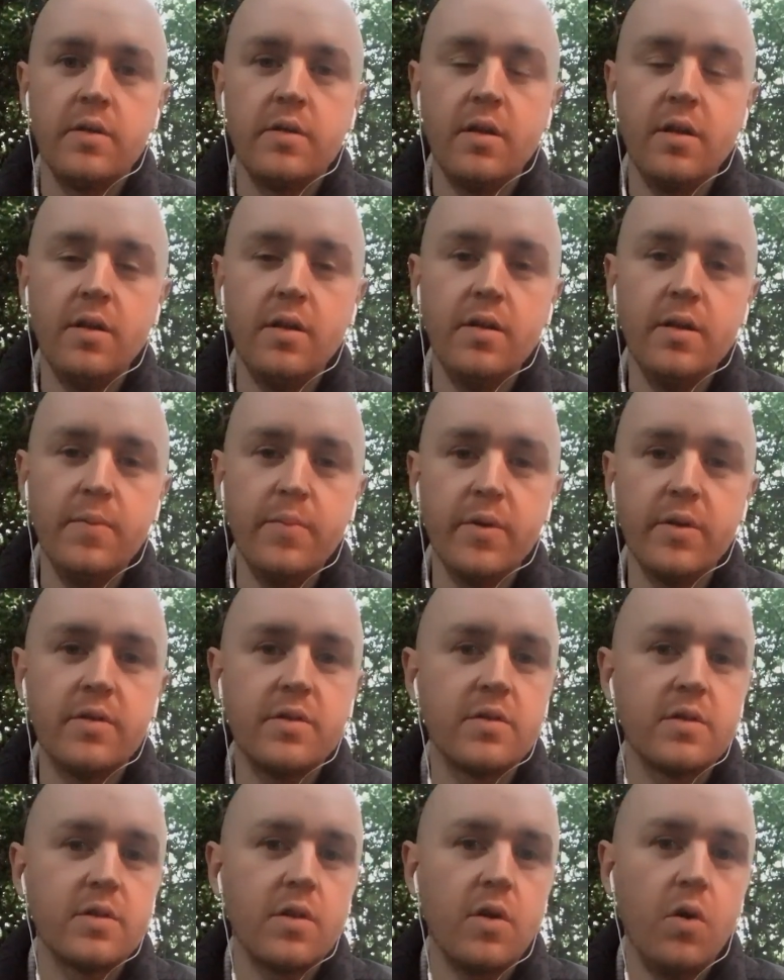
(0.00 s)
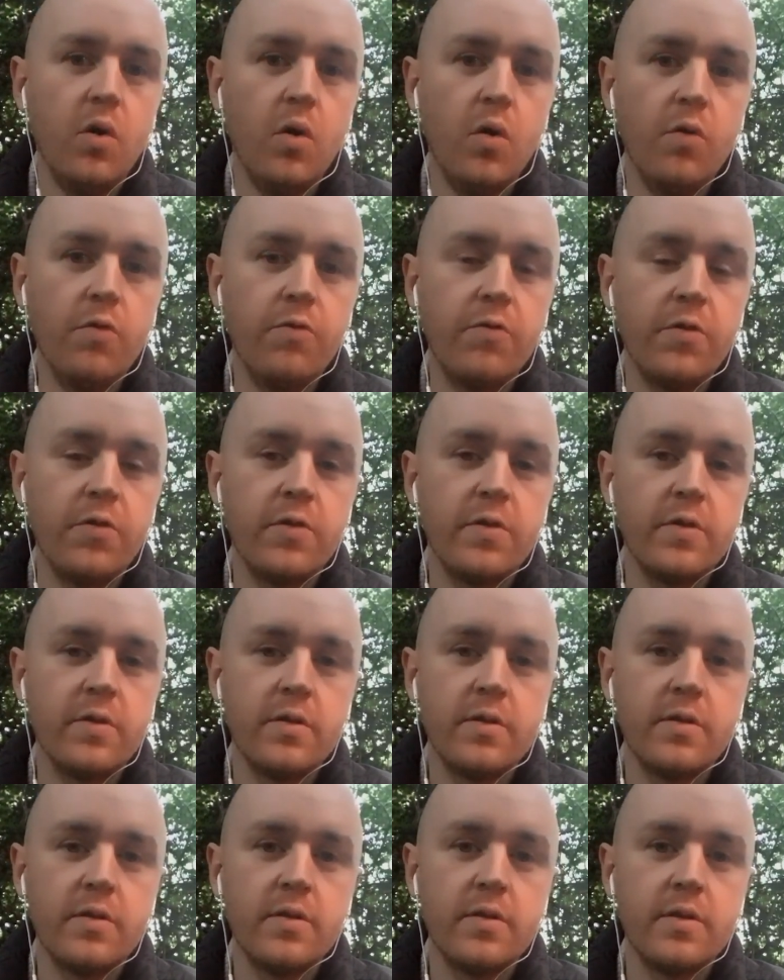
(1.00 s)
the limits of
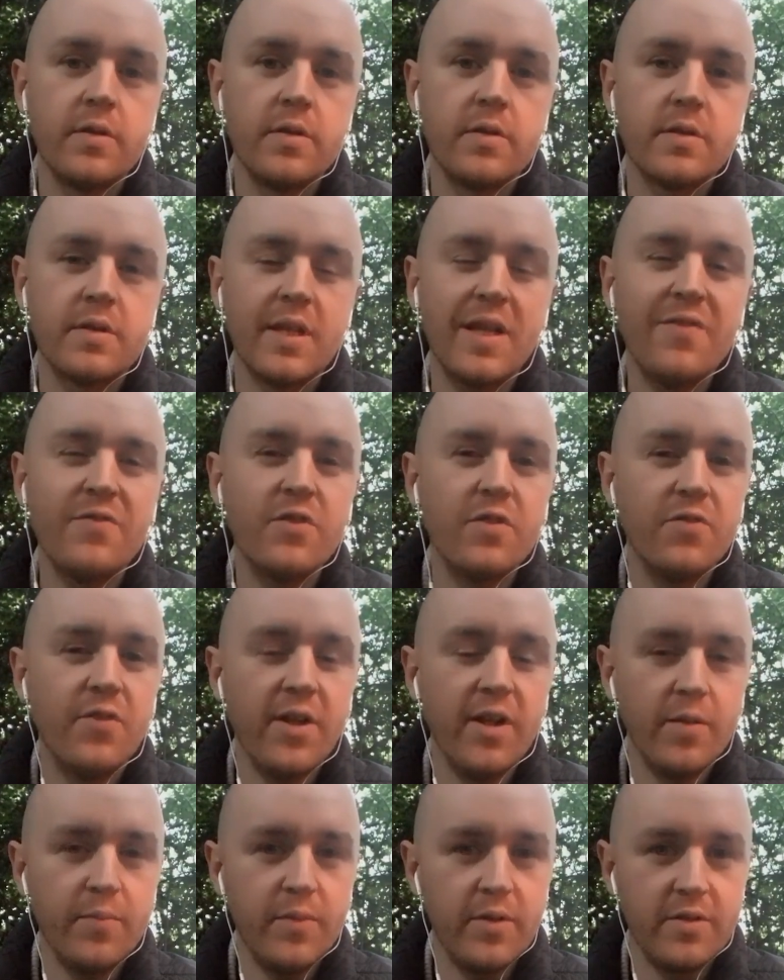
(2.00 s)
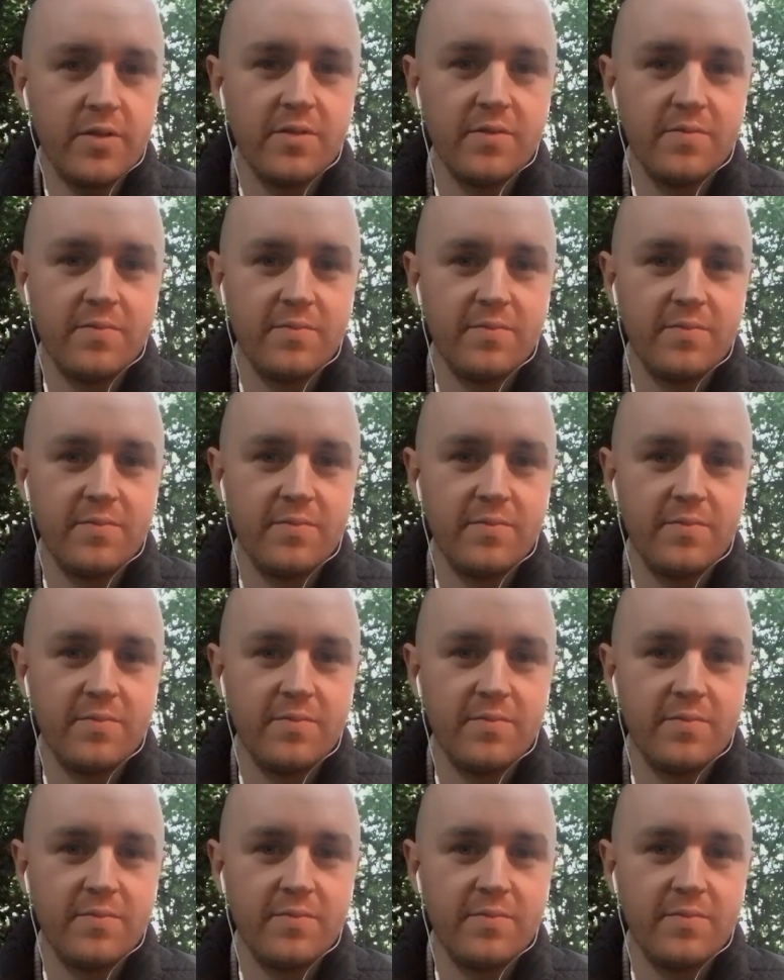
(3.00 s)
self-development.